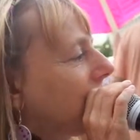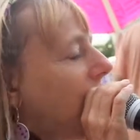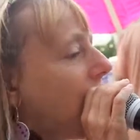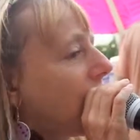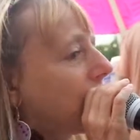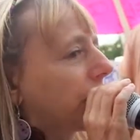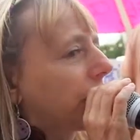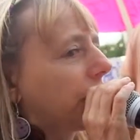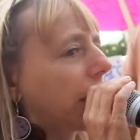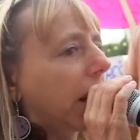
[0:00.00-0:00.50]

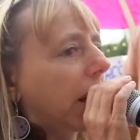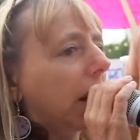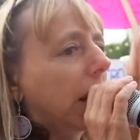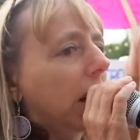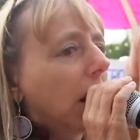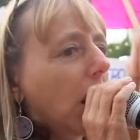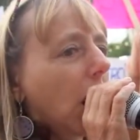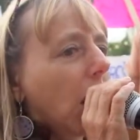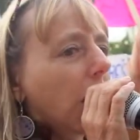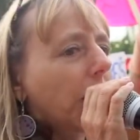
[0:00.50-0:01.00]
country
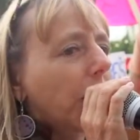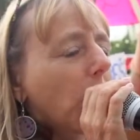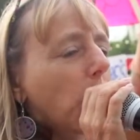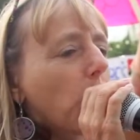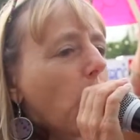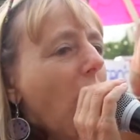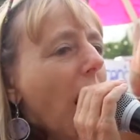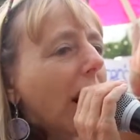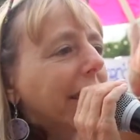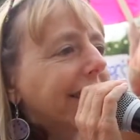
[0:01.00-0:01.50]
that
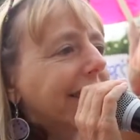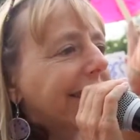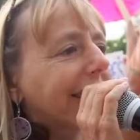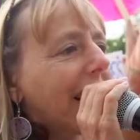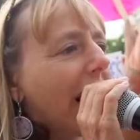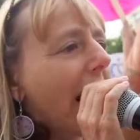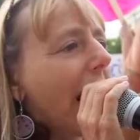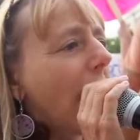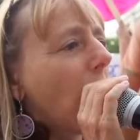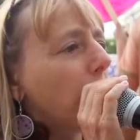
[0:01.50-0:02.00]
wants
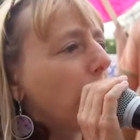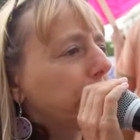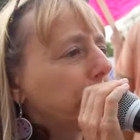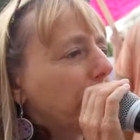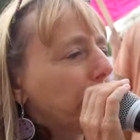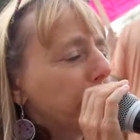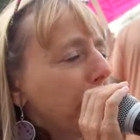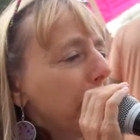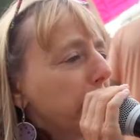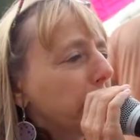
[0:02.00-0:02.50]
to help
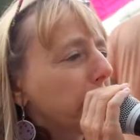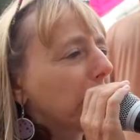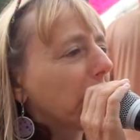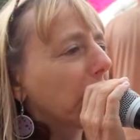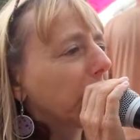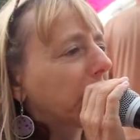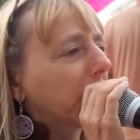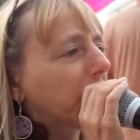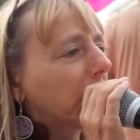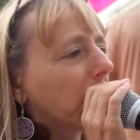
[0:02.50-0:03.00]
the people
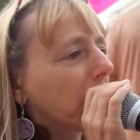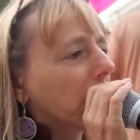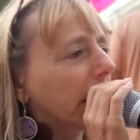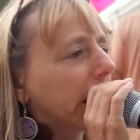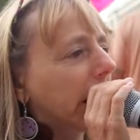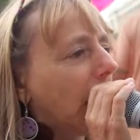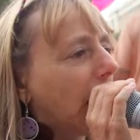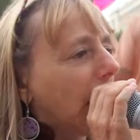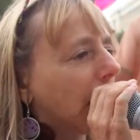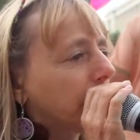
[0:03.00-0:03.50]
of
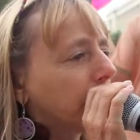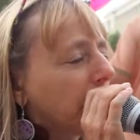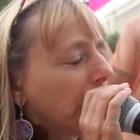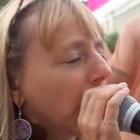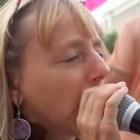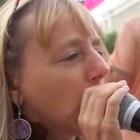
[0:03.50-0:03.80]
Syria